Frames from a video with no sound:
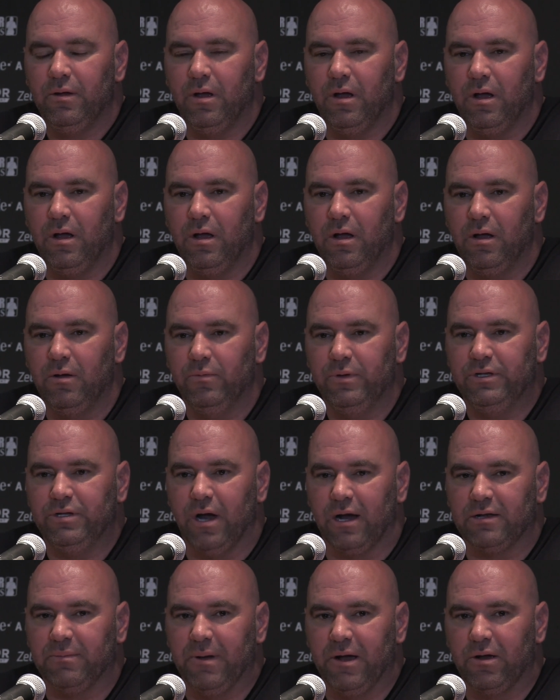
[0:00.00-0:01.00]
uh, we
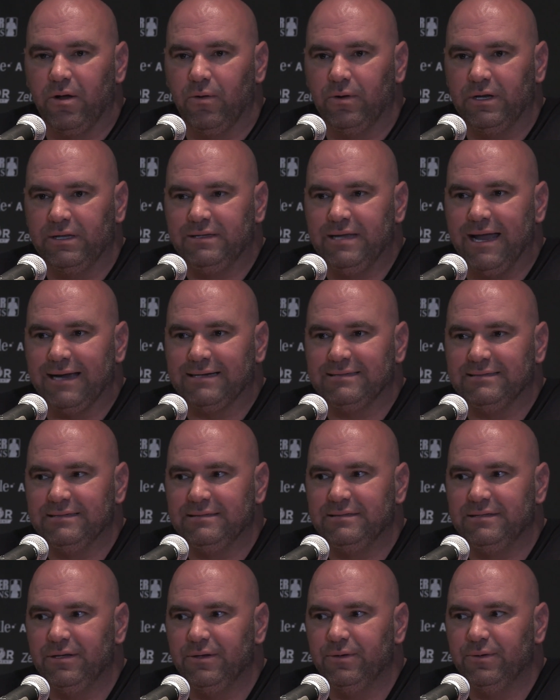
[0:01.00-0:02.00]
talked about going to
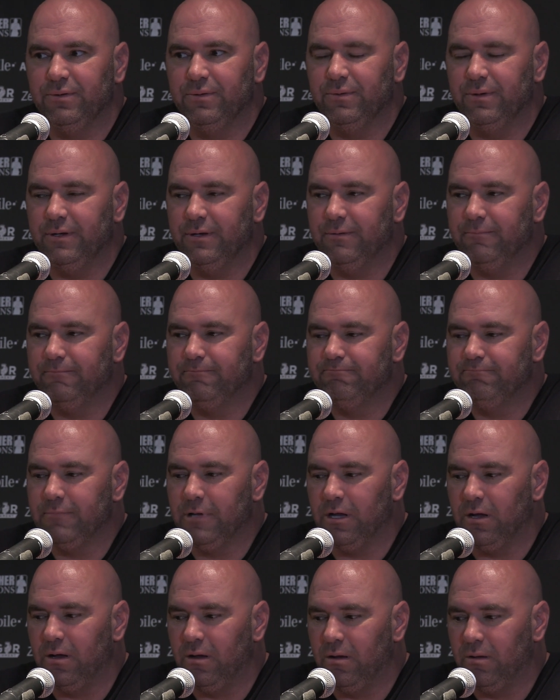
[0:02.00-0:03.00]
Texas too, and,
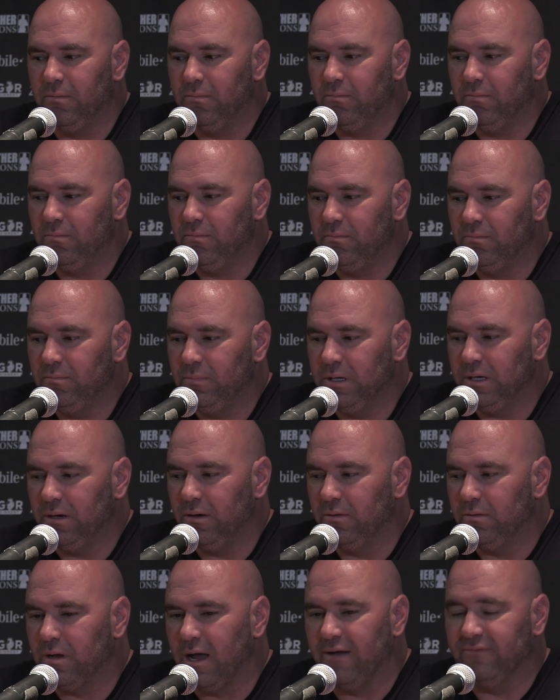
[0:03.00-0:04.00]
um, you know,
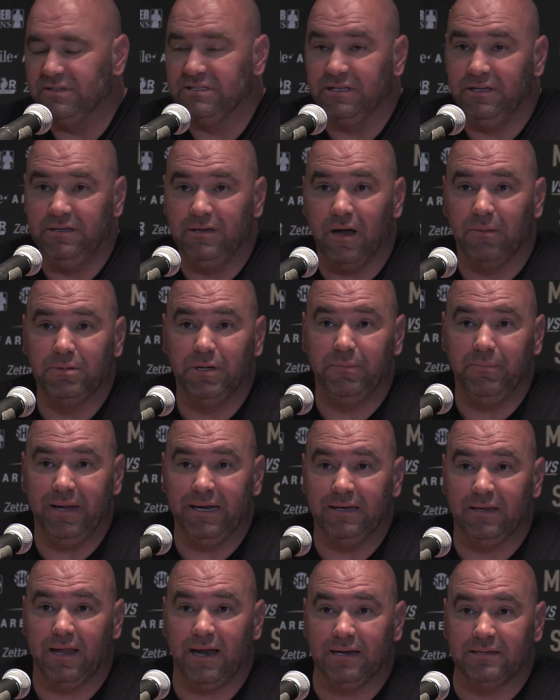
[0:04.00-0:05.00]
obviously Dublin
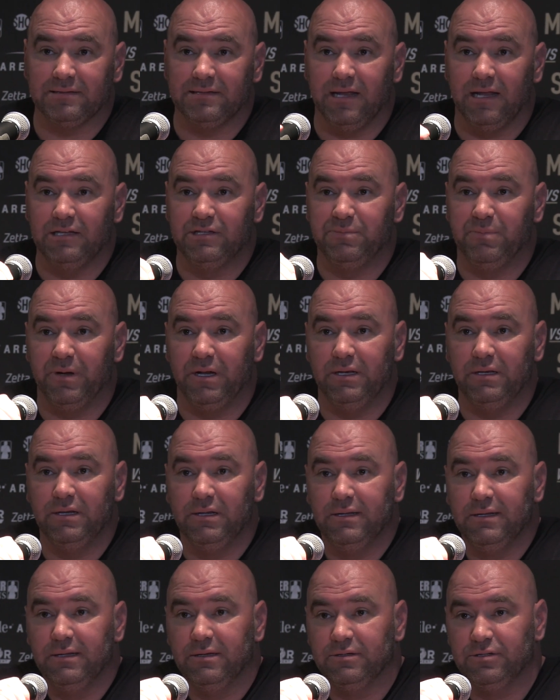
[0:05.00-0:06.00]
made a lot of sense, but
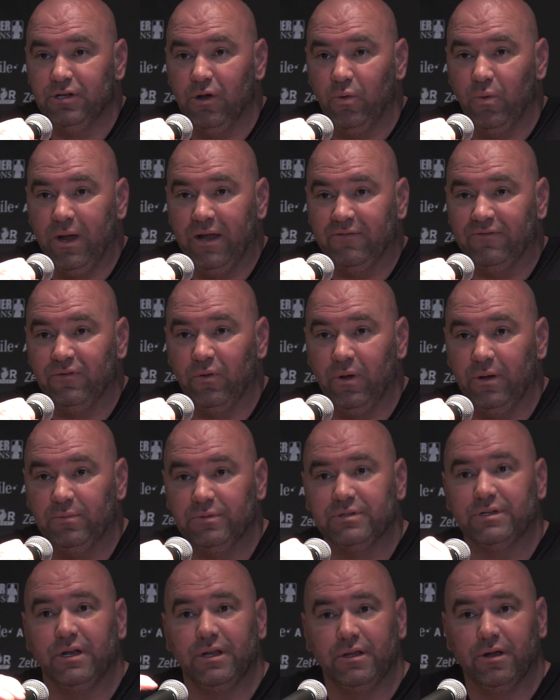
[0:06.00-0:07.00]
there's no way Floyd
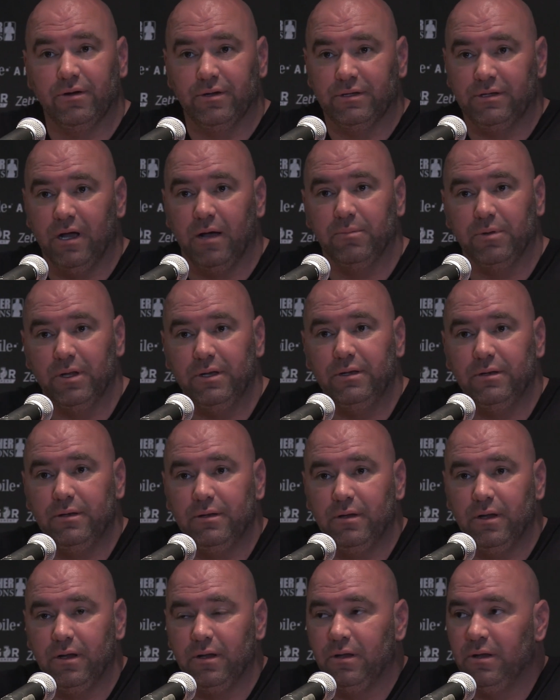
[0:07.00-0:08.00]
was going to go to Dublin.
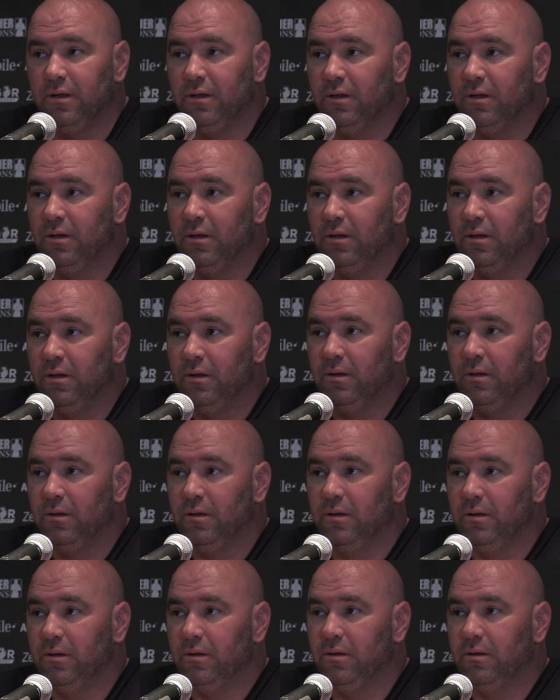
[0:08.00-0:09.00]
Did he directly
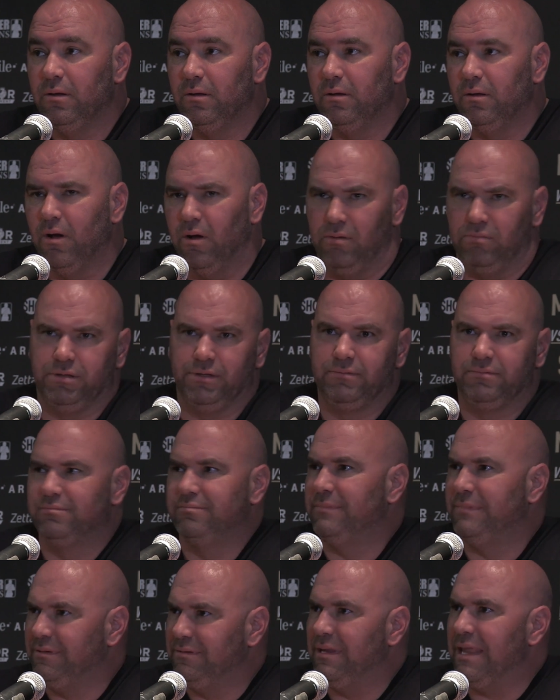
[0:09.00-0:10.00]
say no when oh,
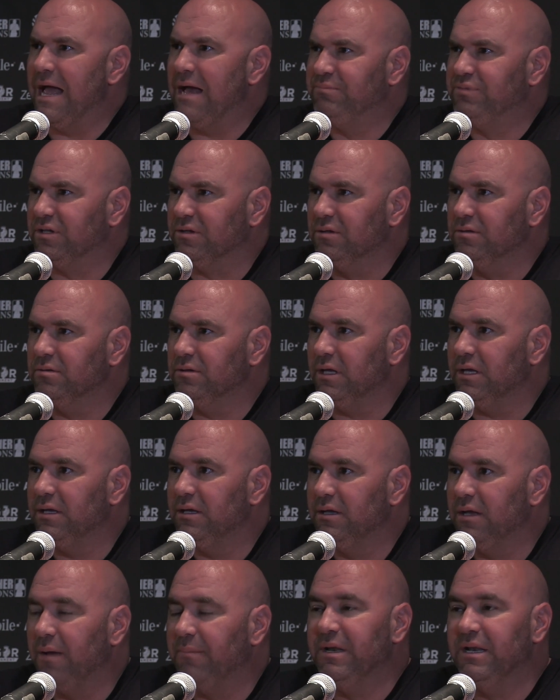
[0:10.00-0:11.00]
Dublin?
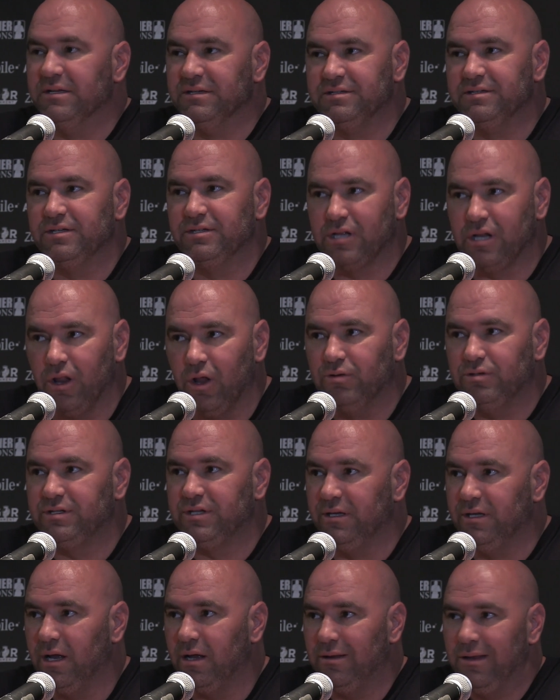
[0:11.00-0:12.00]
Absolutely. I mean, this is as close
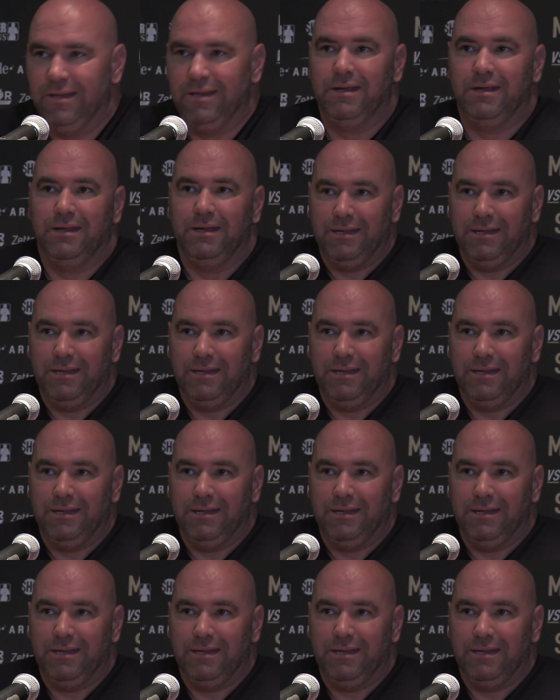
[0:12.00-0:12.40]
to Dublin.